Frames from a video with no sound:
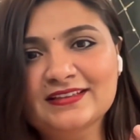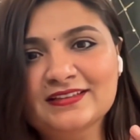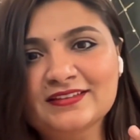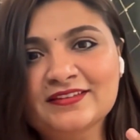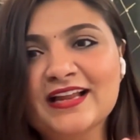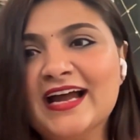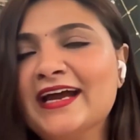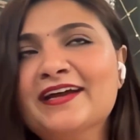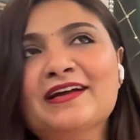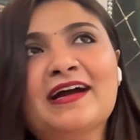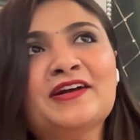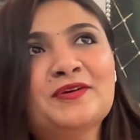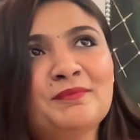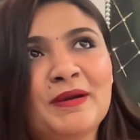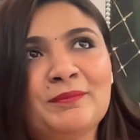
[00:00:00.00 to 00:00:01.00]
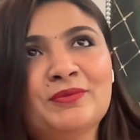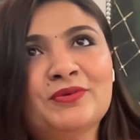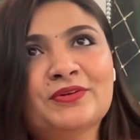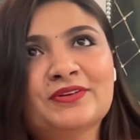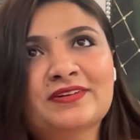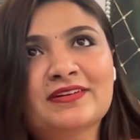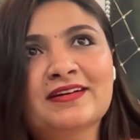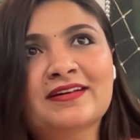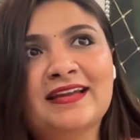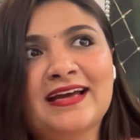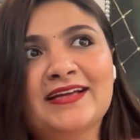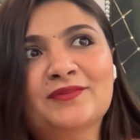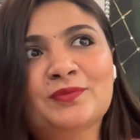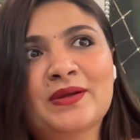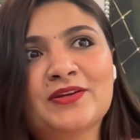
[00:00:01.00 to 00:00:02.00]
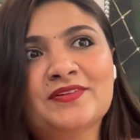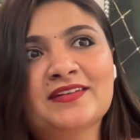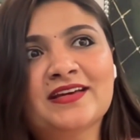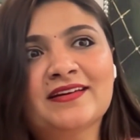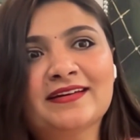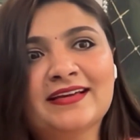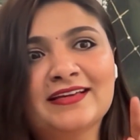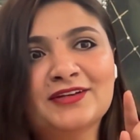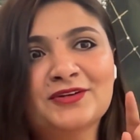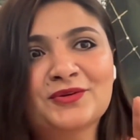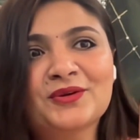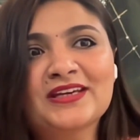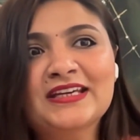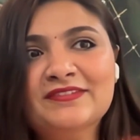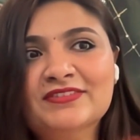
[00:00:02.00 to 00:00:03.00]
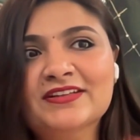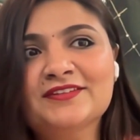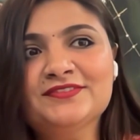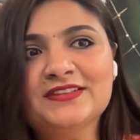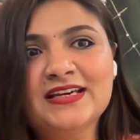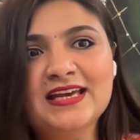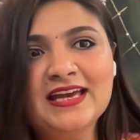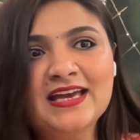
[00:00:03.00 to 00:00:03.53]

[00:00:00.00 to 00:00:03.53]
like, I remember a line where you said, like, even if